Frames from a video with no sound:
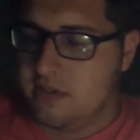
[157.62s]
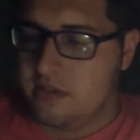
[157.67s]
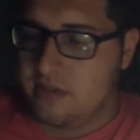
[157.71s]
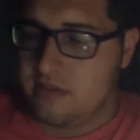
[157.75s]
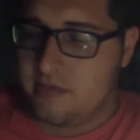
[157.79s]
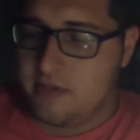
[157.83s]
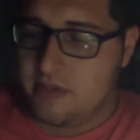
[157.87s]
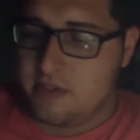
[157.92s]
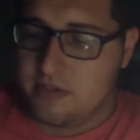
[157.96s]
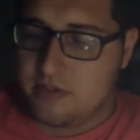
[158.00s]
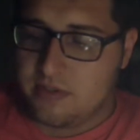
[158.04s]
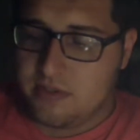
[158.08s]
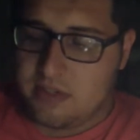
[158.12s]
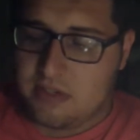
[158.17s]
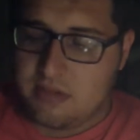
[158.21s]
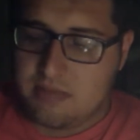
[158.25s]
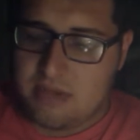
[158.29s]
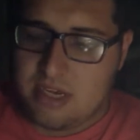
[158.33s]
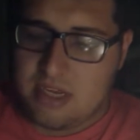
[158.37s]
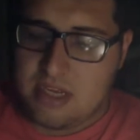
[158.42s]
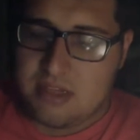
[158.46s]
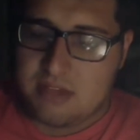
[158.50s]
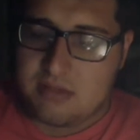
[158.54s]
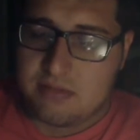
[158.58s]
is an original
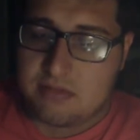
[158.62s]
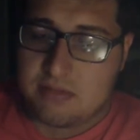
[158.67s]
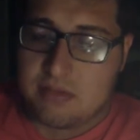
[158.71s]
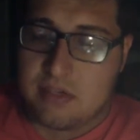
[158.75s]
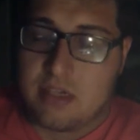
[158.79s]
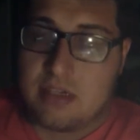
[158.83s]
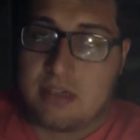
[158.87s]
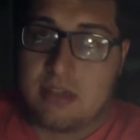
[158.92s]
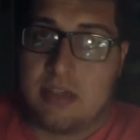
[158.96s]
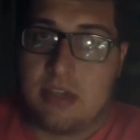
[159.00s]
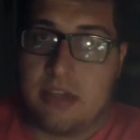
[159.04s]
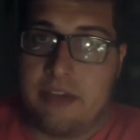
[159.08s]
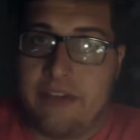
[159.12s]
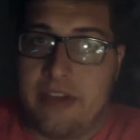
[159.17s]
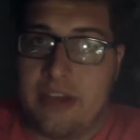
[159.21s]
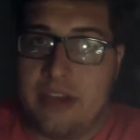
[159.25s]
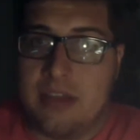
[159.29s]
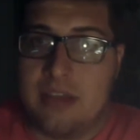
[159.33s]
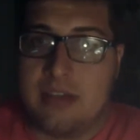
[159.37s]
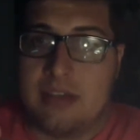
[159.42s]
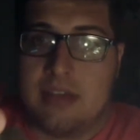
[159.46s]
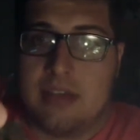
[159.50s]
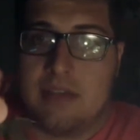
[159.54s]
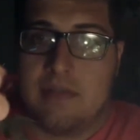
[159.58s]
Z-Man. It's rusted. I've had
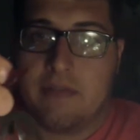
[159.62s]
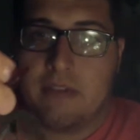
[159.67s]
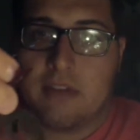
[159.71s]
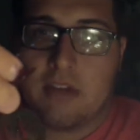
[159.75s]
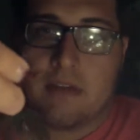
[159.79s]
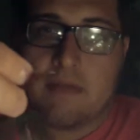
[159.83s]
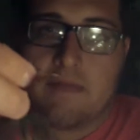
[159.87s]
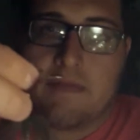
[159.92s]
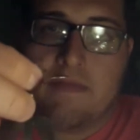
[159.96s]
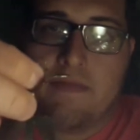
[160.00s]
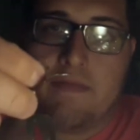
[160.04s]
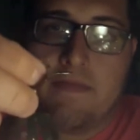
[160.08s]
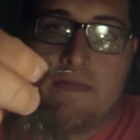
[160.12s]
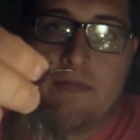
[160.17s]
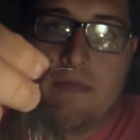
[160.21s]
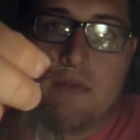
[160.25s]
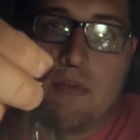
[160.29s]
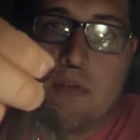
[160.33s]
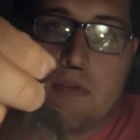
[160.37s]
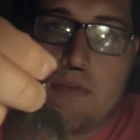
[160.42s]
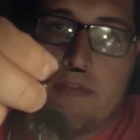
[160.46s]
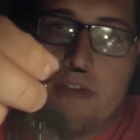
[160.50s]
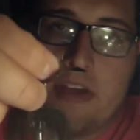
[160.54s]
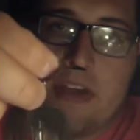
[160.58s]
this thing for like
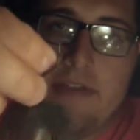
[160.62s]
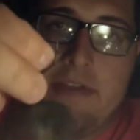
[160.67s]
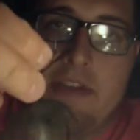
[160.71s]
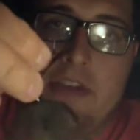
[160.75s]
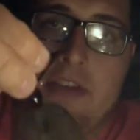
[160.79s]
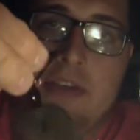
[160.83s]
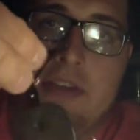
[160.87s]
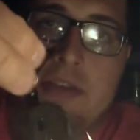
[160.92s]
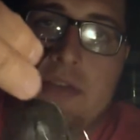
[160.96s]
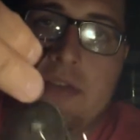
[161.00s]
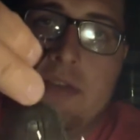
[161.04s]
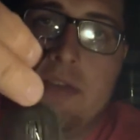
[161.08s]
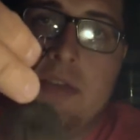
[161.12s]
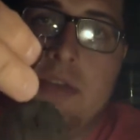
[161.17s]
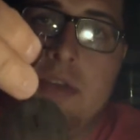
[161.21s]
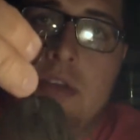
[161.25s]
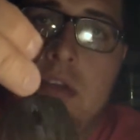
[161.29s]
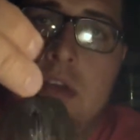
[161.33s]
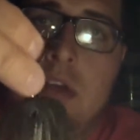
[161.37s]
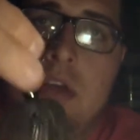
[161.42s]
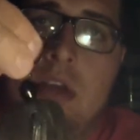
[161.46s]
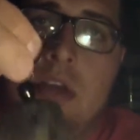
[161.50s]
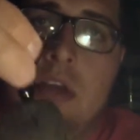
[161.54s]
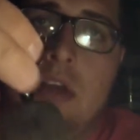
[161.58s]
4 or 5 years.
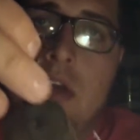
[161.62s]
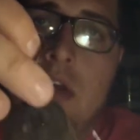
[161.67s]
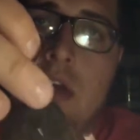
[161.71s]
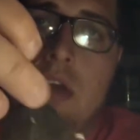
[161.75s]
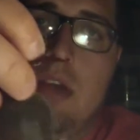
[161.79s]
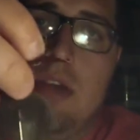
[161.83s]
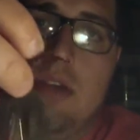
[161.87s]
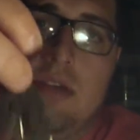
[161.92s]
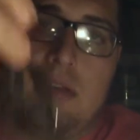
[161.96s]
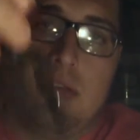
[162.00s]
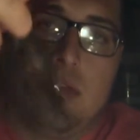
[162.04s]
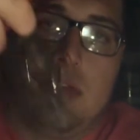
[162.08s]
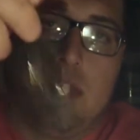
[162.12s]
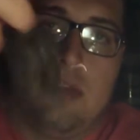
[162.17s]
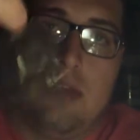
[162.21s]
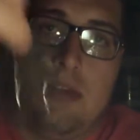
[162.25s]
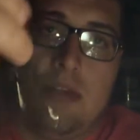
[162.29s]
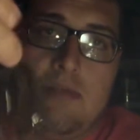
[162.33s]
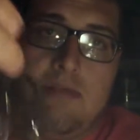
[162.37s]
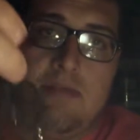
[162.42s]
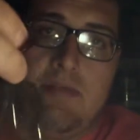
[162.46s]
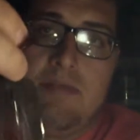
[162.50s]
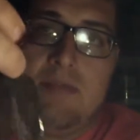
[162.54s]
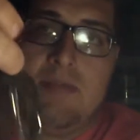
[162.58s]

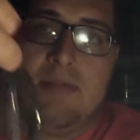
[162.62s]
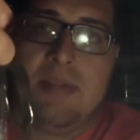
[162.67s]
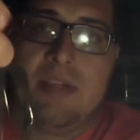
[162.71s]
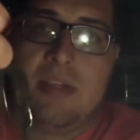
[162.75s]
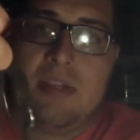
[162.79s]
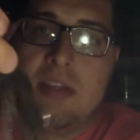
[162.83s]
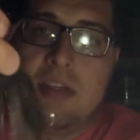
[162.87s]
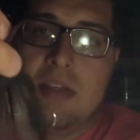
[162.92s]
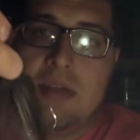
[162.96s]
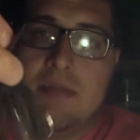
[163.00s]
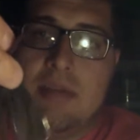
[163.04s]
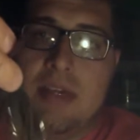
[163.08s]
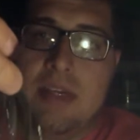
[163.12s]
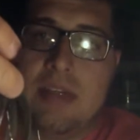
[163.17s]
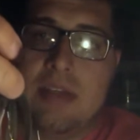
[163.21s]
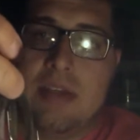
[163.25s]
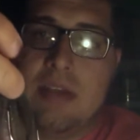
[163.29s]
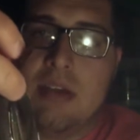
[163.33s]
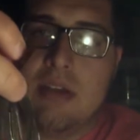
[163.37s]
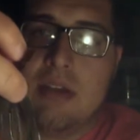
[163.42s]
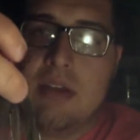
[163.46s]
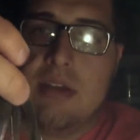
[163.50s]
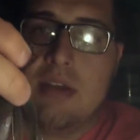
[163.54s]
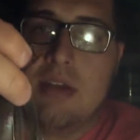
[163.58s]
This particular bait's
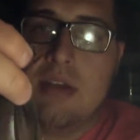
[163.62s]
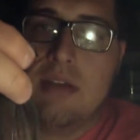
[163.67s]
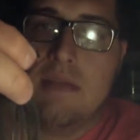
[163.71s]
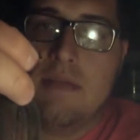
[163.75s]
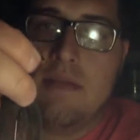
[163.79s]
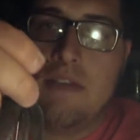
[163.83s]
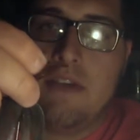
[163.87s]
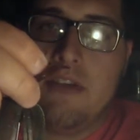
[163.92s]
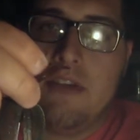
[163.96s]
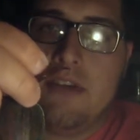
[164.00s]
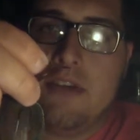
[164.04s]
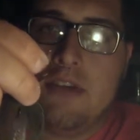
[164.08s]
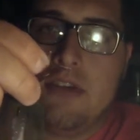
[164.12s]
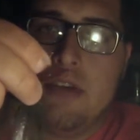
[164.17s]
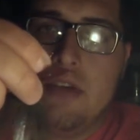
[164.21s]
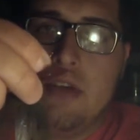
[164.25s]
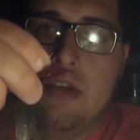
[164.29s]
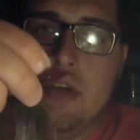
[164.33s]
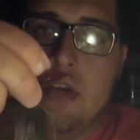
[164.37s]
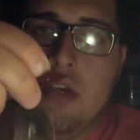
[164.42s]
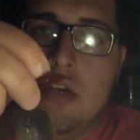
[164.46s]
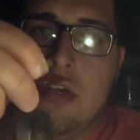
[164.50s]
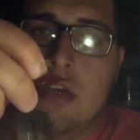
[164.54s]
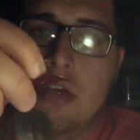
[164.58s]
caught a ton of fish.
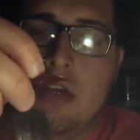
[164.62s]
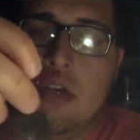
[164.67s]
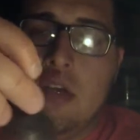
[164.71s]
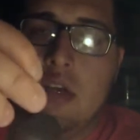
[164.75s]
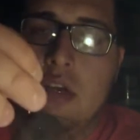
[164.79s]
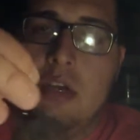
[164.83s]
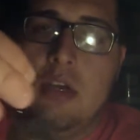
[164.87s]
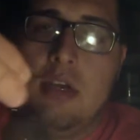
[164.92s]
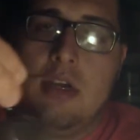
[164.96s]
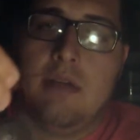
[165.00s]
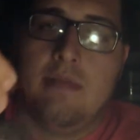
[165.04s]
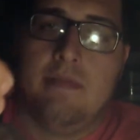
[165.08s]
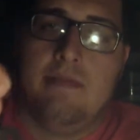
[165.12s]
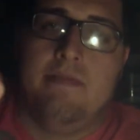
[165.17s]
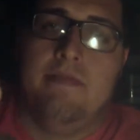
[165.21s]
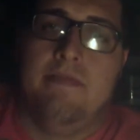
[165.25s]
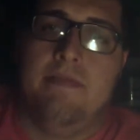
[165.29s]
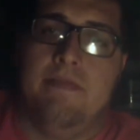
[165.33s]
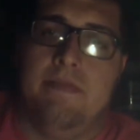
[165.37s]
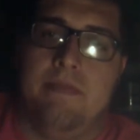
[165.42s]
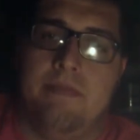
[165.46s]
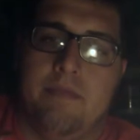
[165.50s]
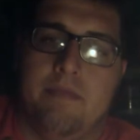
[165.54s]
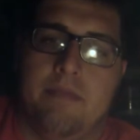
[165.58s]

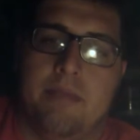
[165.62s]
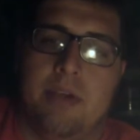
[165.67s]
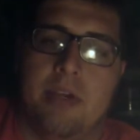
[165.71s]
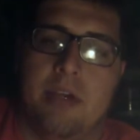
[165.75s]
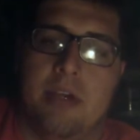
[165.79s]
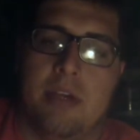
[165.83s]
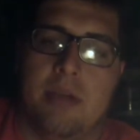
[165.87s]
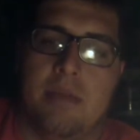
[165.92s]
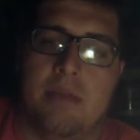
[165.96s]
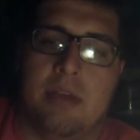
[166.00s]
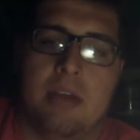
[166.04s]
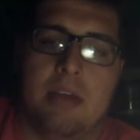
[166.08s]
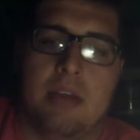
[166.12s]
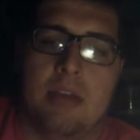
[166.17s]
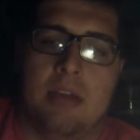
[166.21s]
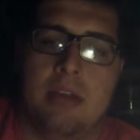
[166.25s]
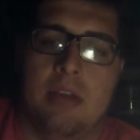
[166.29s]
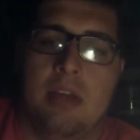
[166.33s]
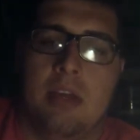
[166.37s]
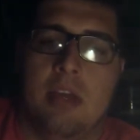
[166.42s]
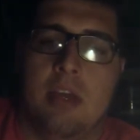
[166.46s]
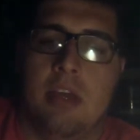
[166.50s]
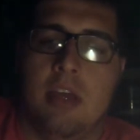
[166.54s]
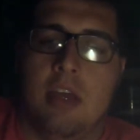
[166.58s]
But I mean,
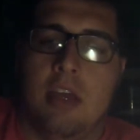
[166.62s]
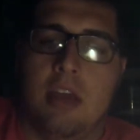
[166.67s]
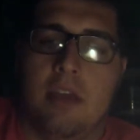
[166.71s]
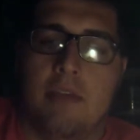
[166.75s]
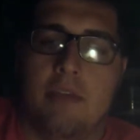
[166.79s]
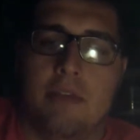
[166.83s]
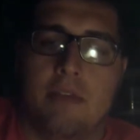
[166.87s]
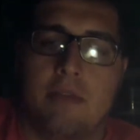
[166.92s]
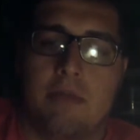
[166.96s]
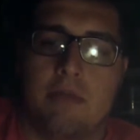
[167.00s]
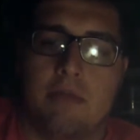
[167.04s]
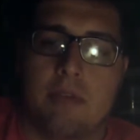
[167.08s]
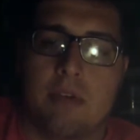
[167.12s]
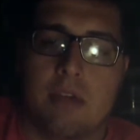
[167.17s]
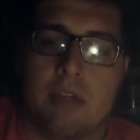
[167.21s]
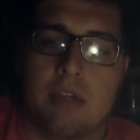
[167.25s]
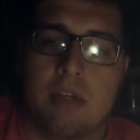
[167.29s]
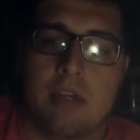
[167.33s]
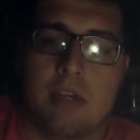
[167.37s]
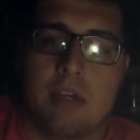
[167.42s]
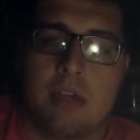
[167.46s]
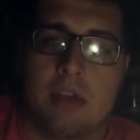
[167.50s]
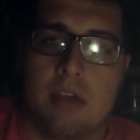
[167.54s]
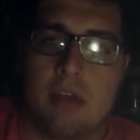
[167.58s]
if you're
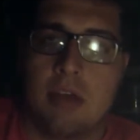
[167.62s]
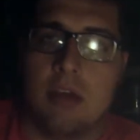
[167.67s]
really